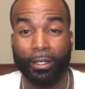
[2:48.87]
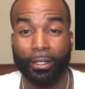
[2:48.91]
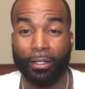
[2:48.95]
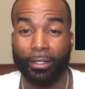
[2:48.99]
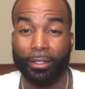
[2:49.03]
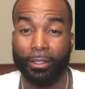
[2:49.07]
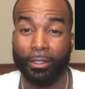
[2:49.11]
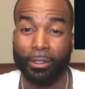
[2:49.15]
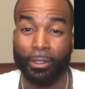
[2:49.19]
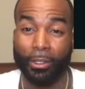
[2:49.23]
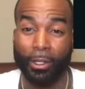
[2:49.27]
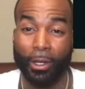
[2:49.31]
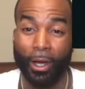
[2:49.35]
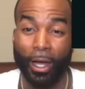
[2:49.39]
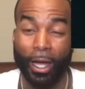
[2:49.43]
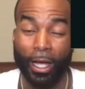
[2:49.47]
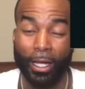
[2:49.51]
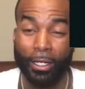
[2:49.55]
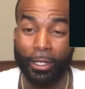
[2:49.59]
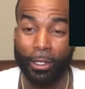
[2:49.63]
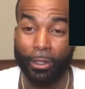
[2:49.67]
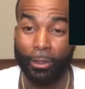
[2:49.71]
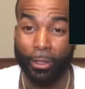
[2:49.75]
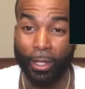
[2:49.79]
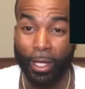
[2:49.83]
You know, I
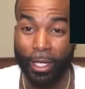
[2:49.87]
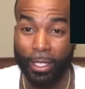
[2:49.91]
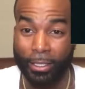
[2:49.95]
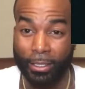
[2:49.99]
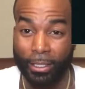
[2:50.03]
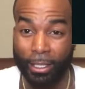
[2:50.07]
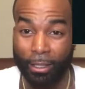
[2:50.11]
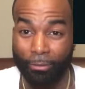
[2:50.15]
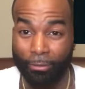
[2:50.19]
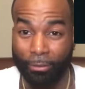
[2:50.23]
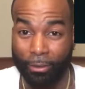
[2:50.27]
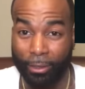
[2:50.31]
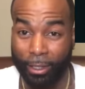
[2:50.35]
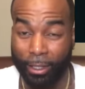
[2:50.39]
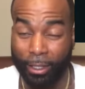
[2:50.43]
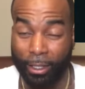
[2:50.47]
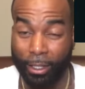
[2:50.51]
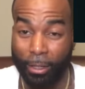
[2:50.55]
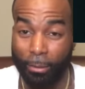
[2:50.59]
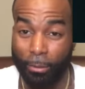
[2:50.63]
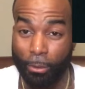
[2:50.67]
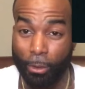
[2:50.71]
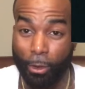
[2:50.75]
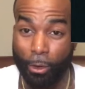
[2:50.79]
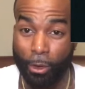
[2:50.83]
know Gates definitely
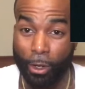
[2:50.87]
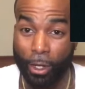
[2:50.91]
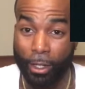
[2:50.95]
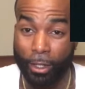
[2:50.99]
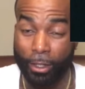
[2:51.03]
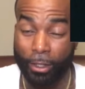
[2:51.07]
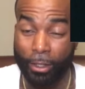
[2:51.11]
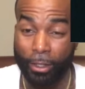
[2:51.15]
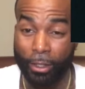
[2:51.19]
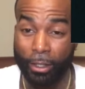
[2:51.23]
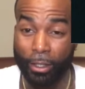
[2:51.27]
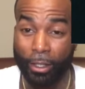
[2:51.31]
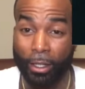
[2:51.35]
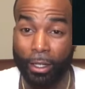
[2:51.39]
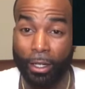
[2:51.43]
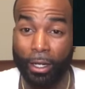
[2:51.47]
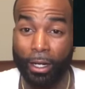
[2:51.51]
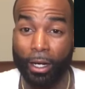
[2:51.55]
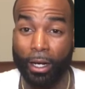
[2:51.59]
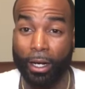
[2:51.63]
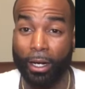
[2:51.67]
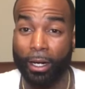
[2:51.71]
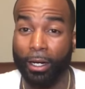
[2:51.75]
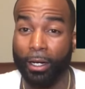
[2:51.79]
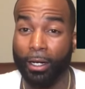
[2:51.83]
come harder.
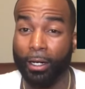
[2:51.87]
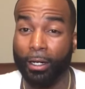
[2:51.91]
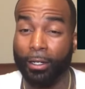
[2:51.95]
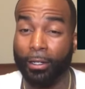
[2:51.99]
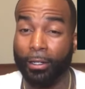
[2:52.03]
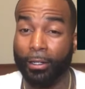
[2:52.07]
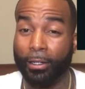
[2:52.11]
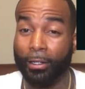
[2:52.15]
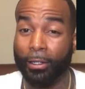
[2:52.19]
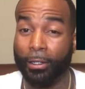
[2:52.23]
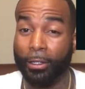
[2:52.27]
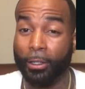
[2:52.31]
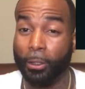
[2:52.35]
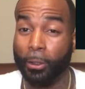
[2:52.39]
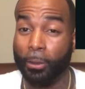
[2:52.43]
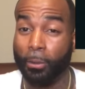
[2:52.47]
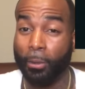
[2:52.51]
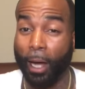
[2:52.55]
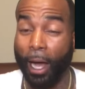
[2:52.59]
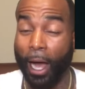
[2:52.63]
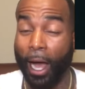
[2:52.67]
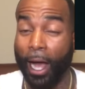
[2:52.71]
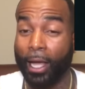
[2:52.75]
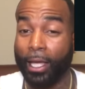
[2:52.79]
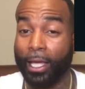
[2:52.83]

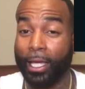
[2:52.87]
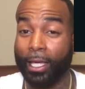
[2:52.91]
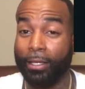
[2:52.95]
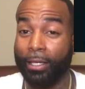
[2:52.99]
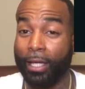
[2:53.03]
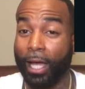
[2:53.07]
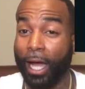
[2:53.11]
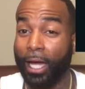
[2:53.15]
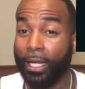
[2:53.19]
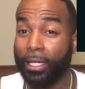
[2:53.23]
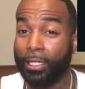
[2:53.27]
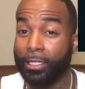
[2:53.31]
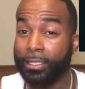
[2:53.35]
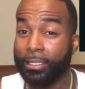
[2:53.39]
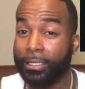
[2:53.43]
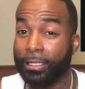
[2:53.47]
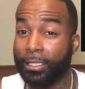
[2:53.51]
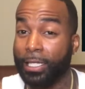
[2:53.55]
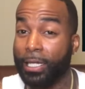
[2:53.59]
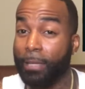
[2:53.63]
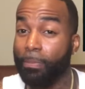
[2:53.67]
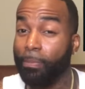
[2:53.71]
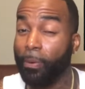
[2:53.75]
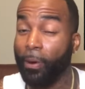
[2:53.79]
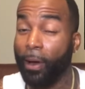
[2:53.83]
Um, I'll give y'all a
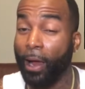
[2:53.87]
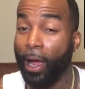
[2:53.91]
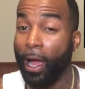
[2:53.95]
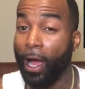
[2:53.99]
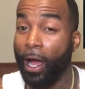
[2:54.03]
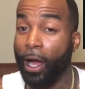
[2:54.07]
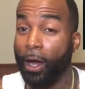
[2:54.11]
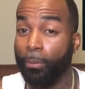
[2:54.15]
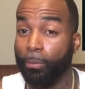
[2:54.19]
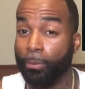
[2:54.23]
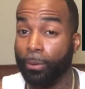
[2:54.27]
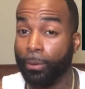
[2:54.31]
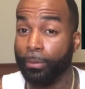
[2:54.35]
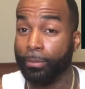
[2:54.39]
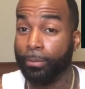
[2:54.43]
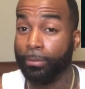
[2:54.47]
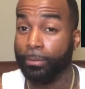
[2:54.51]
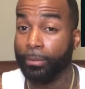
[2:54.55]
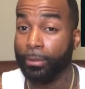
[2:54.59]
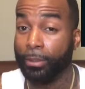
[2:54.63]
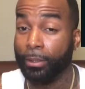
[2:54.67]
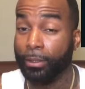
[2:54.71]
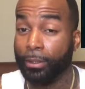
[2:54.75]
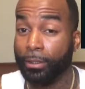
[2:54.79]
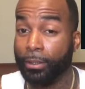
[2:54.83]
sleeper album
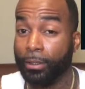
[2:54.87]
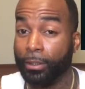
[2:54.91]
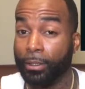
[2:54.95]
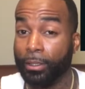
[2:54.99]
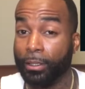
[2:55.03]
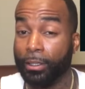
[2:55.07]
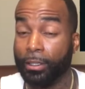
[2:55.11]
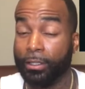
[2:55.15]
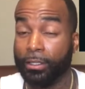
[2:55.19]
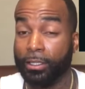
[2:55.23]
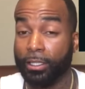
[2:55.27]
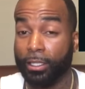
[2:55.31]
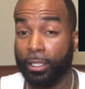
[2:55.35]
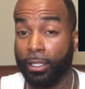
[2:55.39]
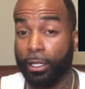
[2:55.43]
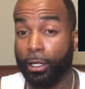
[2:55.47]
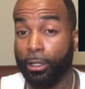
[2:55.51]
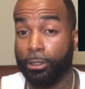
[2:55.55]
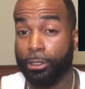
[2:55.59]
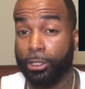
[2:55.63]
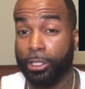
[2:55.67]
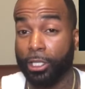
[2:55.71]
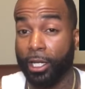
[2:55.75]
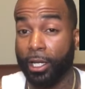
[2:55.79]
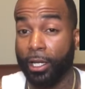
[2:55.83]
to
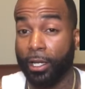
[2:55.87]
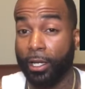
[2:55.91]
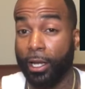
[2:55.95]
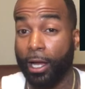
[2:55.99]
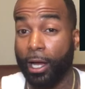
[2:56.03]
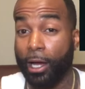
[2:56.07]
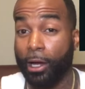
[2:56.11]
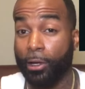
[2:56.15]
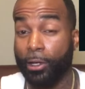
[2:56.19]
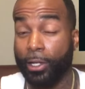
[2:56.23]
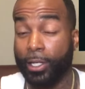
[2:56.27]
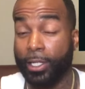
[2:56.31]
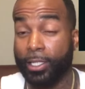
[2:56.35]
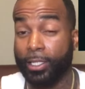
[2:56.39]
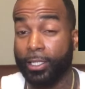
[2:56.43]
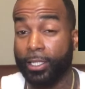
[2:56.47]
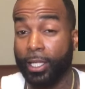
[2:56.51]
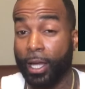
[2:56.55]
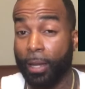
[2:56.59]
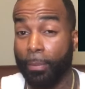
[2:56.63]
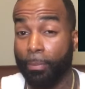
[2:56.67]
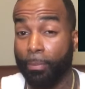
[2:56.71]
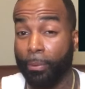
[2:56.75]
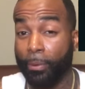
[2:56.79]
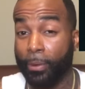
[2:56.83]
go check out is
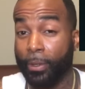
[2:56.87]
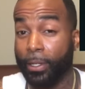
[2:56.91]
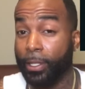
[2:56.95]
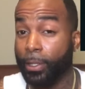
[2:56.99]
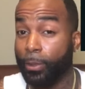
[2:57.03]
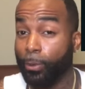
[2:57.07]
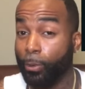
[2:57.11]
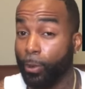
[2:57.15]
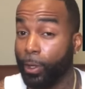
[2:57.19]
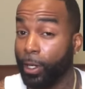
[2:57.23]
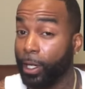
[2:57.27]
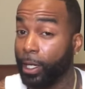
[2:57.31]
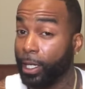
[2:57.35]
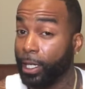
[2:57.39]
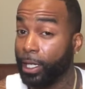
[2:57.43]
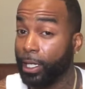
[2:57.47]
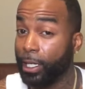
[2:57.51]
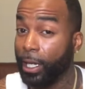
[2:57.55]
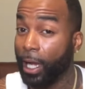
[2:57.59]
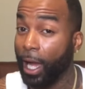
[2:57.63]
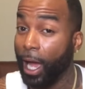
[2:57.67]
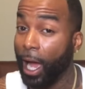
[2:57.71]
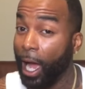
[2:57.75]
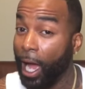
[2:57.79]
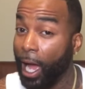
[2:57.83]
that Pretty
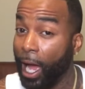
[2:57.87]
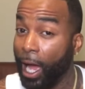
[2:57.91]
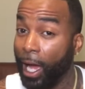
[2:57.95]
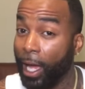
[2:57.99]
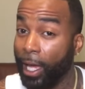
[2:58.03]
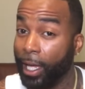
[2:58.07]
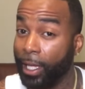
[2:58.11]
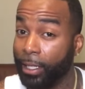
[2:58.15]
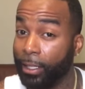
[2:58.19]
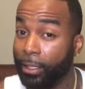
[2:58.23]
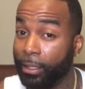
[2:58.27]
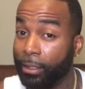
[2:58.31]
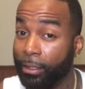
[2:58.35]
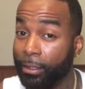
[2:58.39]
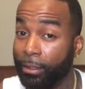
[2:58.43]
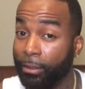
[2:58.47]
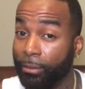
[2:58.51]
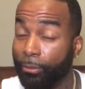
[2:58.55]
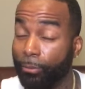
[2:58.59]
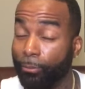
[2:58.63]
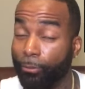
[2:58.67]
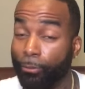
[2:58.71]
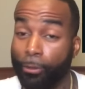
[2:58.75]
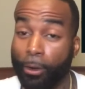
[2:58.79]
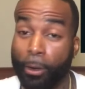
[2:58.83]
Ricky Hyde
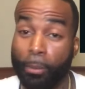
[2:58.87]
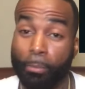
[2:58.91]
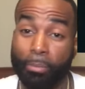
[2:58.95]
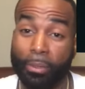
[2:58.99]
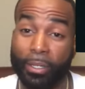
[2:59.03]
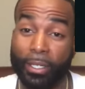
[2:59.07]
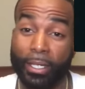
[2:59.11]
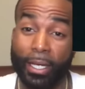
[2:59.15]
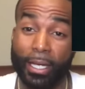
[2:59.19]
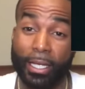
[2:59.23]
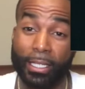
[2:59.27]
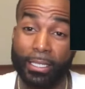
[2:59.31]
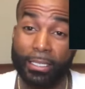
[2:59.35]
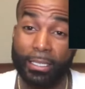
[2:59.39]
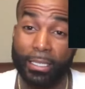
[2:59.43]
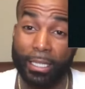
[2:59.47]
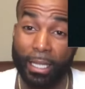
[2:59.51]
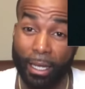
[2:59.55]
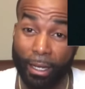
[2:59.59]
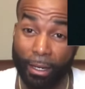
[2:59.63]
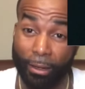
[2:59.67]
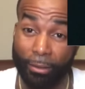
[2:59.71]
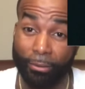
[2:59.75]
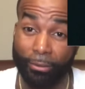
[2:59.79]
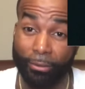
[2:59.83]
from
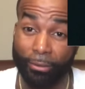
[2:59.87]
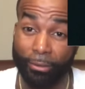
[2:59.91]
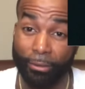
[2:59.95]
BSF,